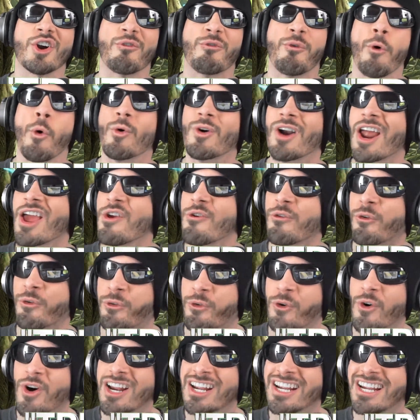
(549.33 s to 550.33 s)
for a
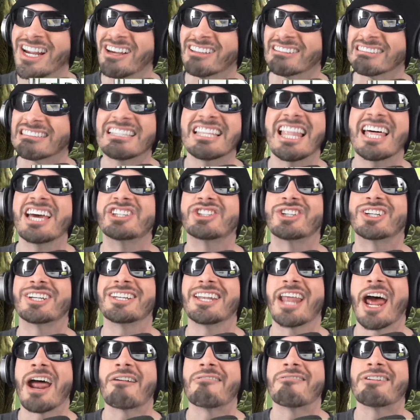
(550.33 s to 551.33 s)
free
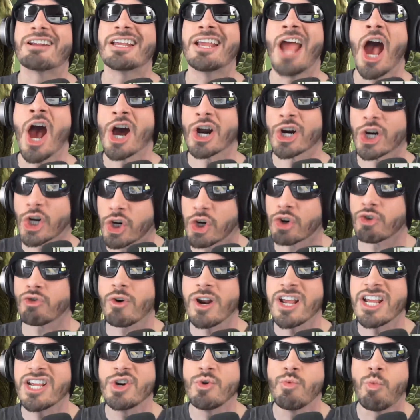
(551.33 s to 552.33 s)
legendary
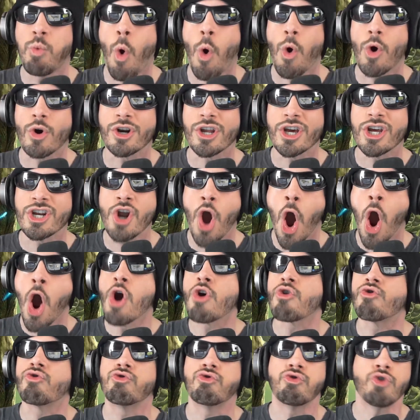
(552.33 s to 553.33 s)
Green Warden
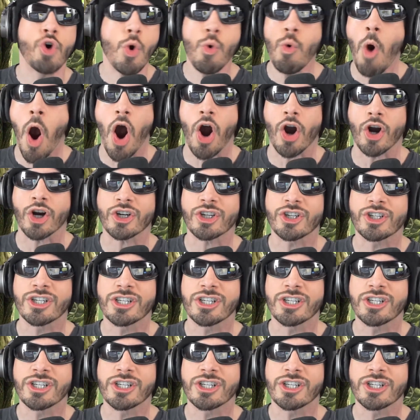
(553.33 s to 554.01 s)
Ruark.